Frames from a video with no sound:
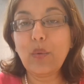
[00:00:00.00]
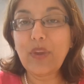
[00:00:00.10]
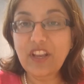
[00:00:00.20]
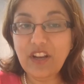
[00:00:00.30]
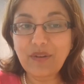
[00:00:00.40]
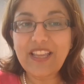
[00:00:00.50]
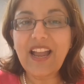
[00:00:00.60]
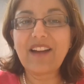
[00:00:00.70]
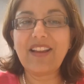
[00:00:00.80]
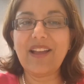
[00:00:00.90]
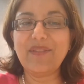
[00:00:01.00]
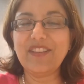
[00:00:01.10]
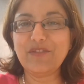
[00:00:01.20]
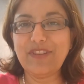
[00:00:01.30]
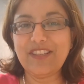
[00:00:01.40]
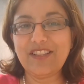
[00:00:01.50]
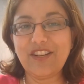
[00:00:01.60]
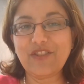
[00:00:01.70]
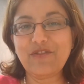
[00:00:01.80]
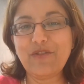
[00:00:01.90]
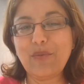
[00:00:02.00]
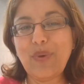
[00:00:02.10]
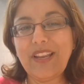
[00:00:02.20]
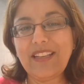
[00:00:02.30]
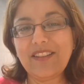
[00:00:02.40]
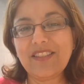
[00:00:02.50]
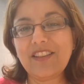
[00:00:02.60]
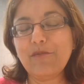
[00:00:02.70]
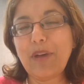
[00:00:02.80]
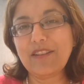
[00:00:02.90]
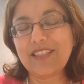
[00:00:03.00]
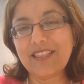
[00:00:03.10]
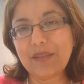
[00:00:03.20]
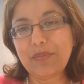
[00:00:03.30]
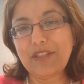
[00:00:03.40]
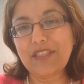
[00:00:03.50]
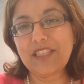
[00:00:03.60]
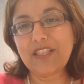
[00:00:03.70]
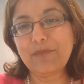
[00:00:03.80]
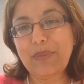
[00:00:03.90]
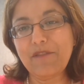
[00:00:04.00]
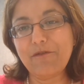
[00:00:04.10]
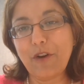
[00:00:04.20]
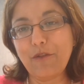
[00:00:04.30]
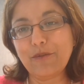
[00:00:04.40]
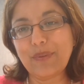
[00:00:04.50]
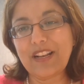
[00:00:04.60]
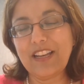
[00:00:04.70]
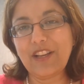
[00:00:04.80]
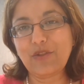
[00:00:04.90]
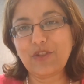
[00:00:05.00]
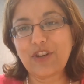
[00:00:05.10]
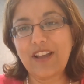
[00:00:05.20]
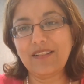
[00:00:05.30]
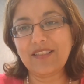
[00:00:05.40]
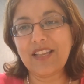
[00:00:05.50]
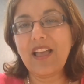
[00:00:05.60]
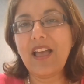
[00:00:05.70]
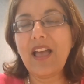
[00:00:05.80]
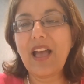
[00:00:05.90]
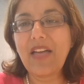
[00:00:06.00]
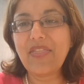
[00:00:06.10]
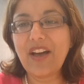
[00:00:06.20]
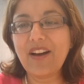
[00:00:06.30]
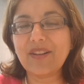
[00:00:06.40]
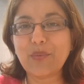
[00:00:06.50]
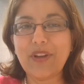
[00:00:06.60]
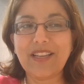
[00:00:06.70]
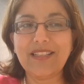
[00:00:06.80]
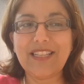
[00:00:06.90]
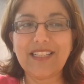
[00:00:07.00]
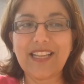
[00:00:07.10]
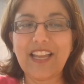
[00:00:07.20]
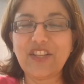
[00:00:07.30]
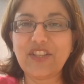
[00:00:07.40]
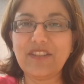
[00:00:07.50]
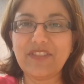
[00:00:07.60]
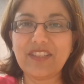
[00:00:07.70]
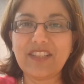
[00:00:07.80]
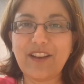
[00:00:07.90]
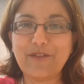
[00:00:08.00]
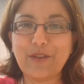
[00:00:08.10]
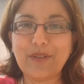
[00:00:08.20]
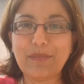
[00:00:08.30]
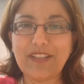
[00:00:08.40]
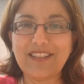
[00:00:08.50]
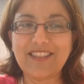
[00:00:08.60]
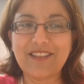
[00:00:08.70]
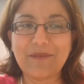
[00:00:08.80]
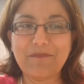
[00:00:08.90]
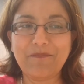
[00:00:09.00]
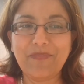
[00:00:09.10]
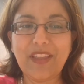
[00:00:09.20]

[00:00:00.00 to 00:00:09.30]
We can only carry out this research through the willingness of participants to be involved with clinical trials and the hard work and dedication of the staff who administer them.